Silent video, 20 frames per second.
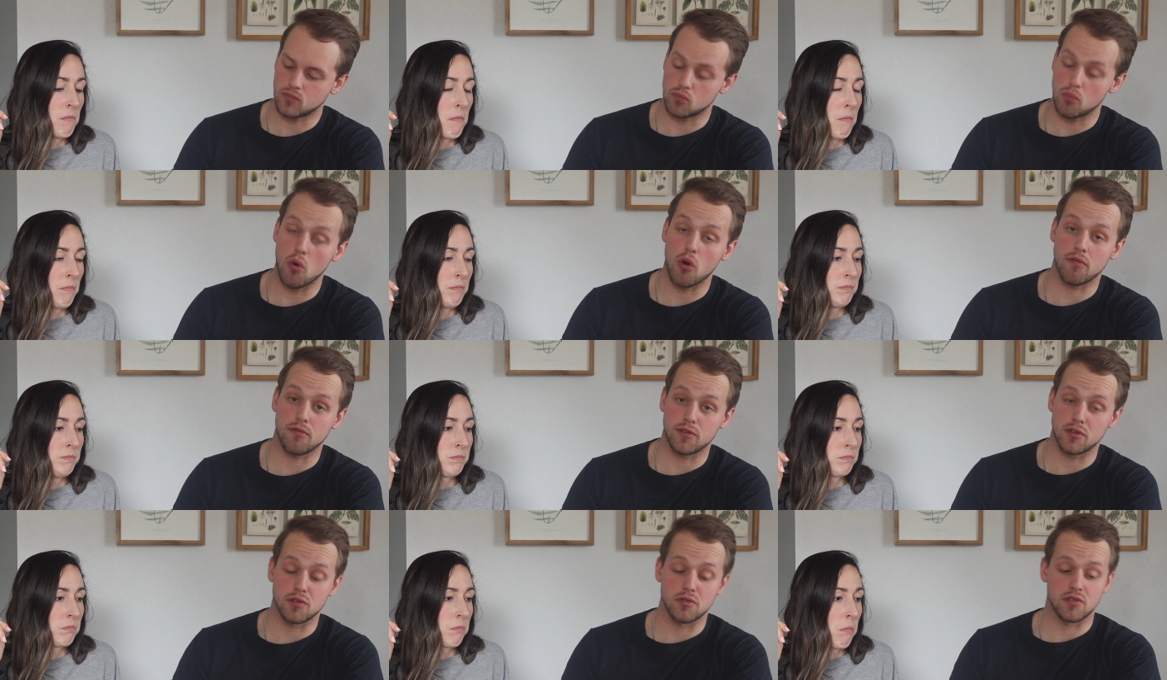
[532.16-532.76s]
Speaker 1: More
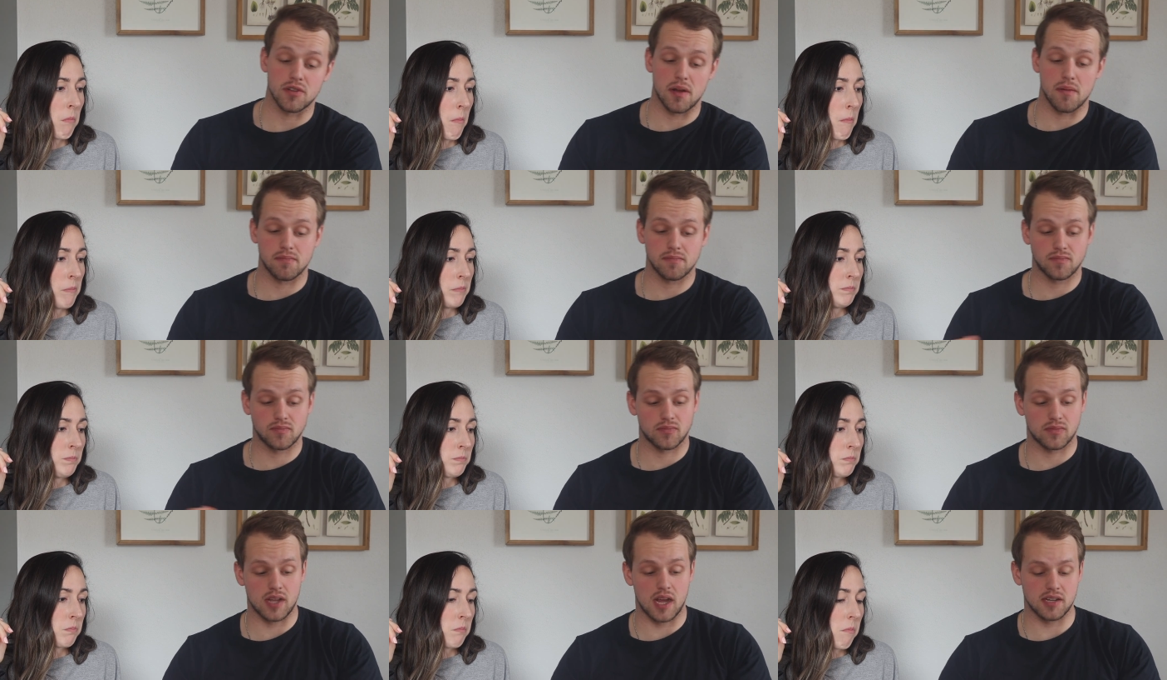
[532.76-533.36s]
for you then.
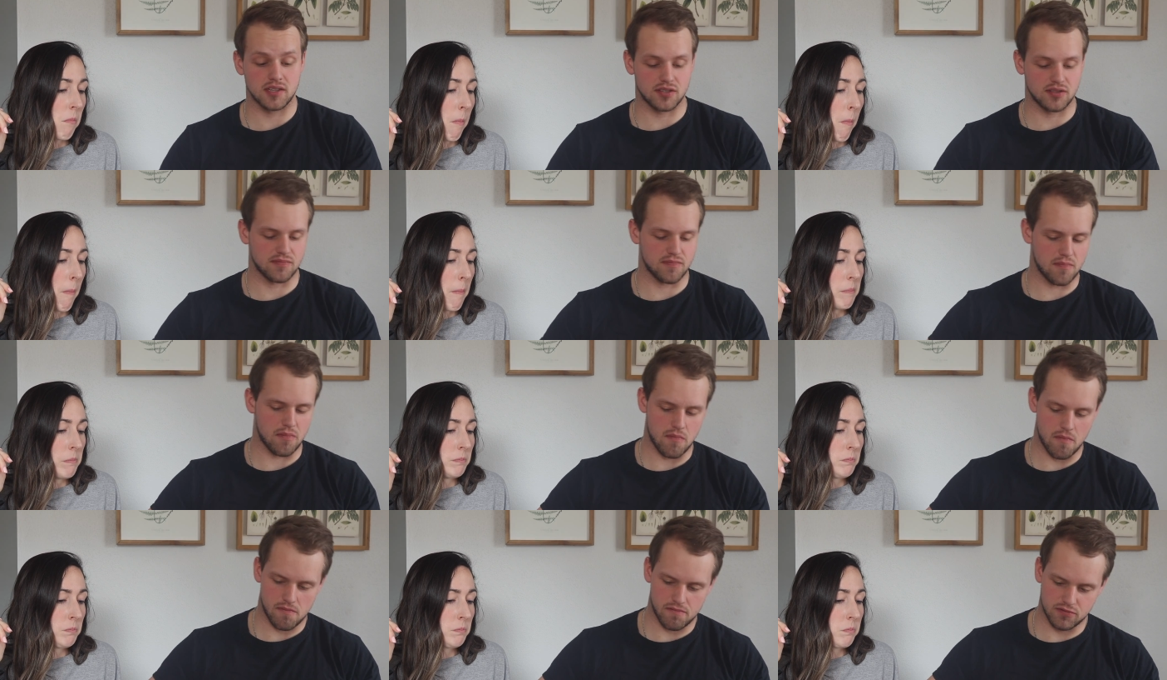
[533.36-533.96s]
That's
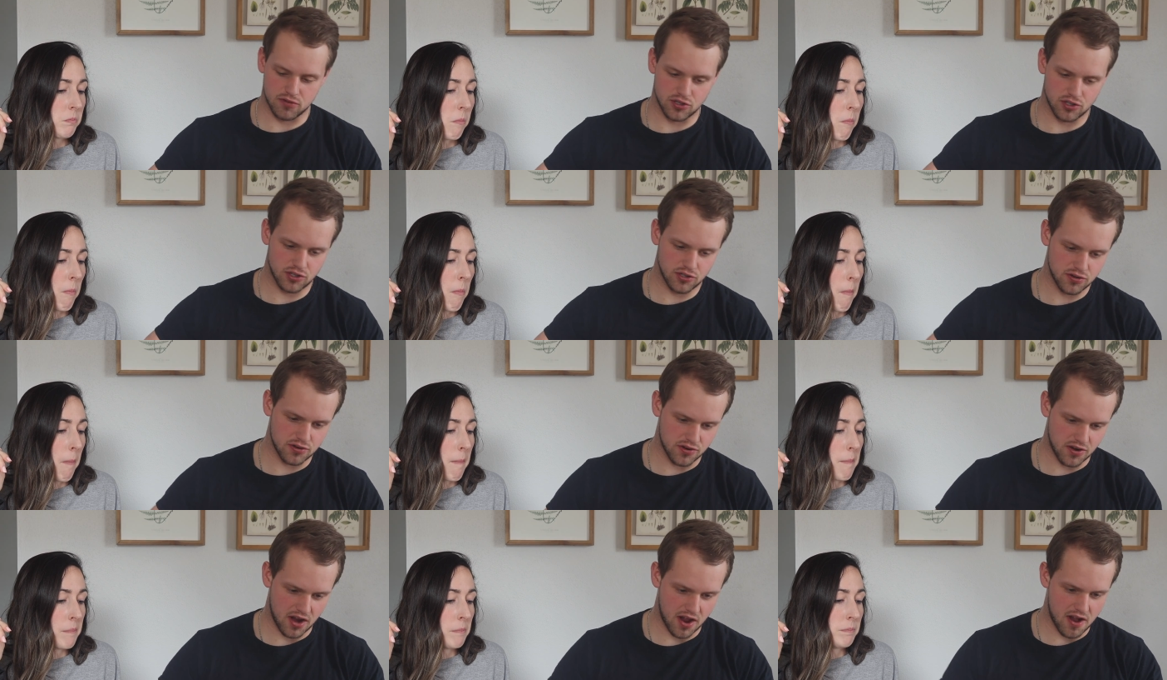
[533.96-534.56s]
for
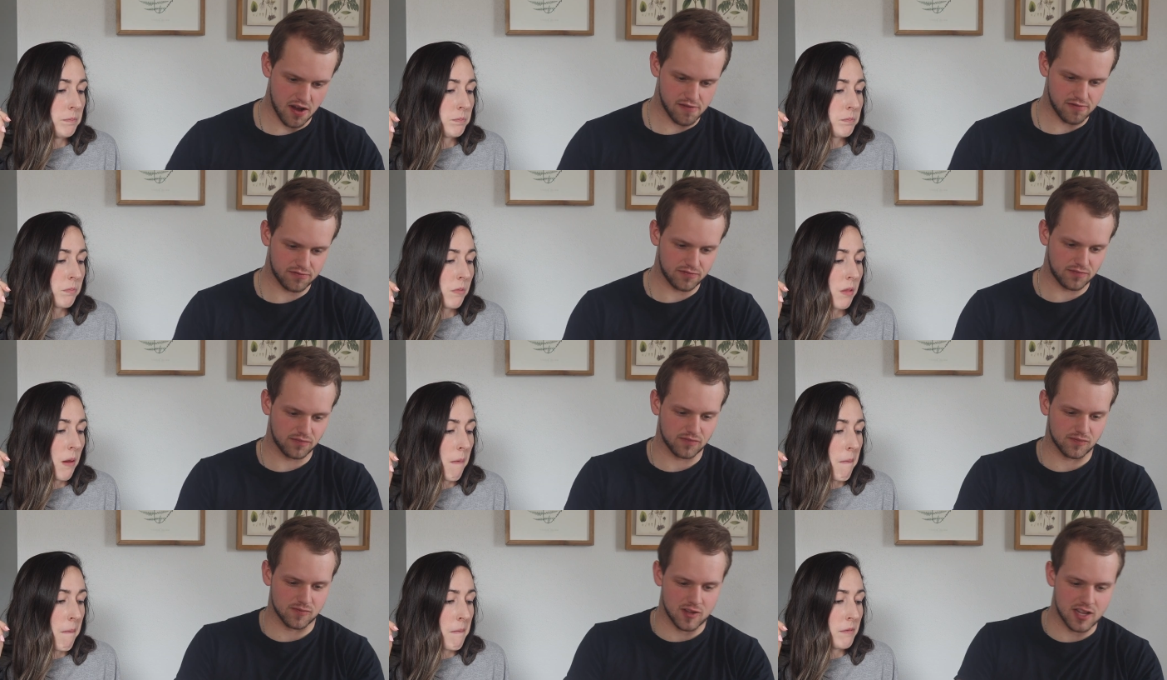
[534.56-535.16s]
sure an F.
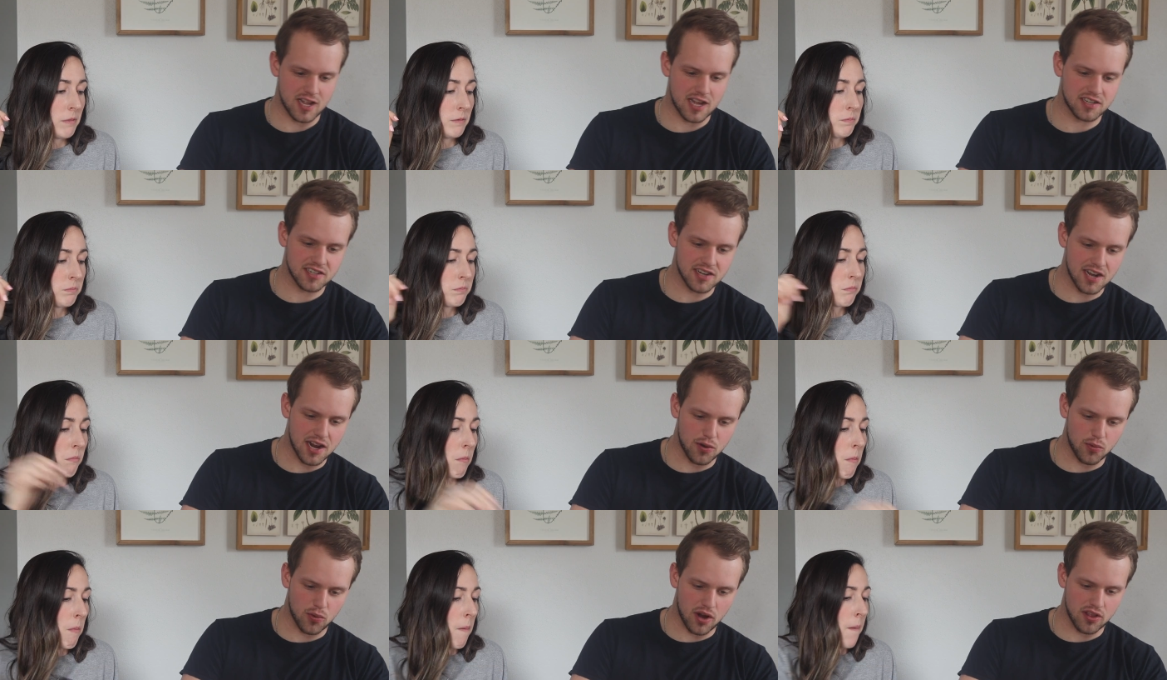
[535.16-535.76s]
And that's
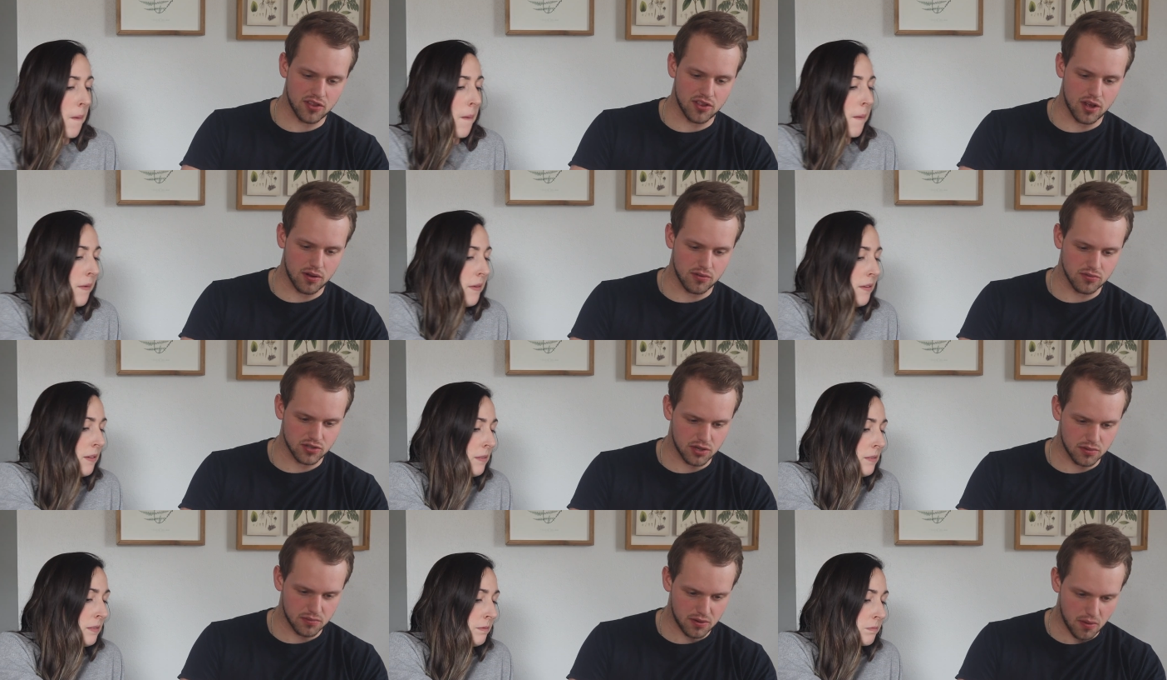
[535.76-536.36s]
kind of what I thought it
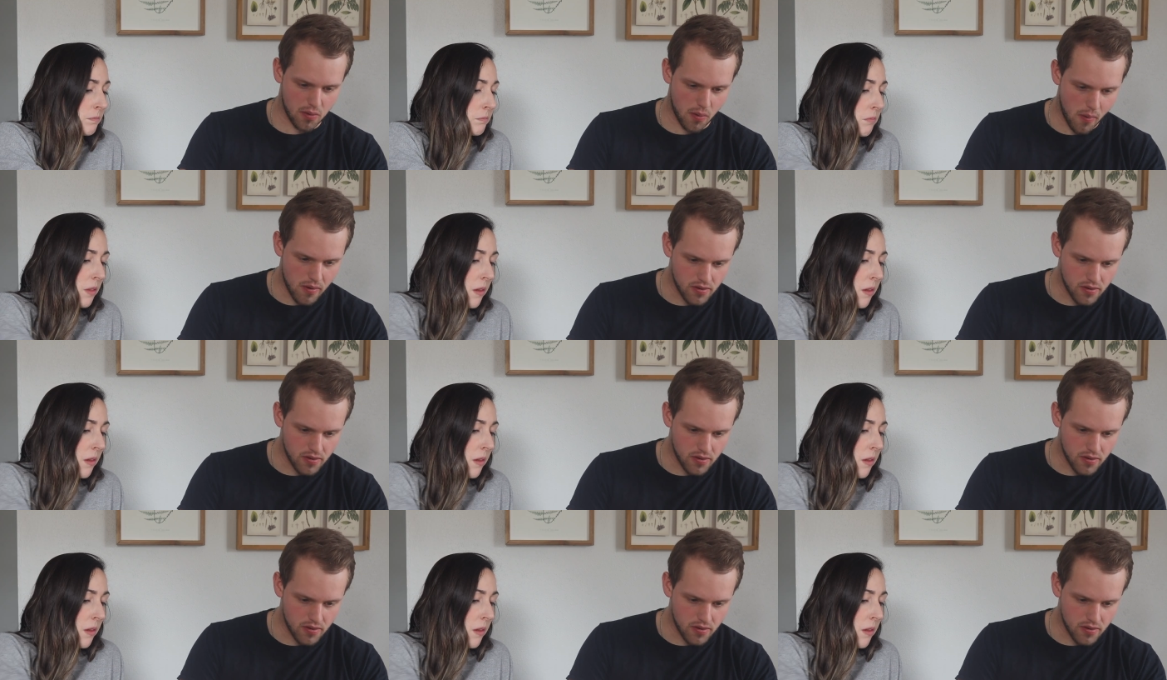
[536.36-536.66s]
was going to be.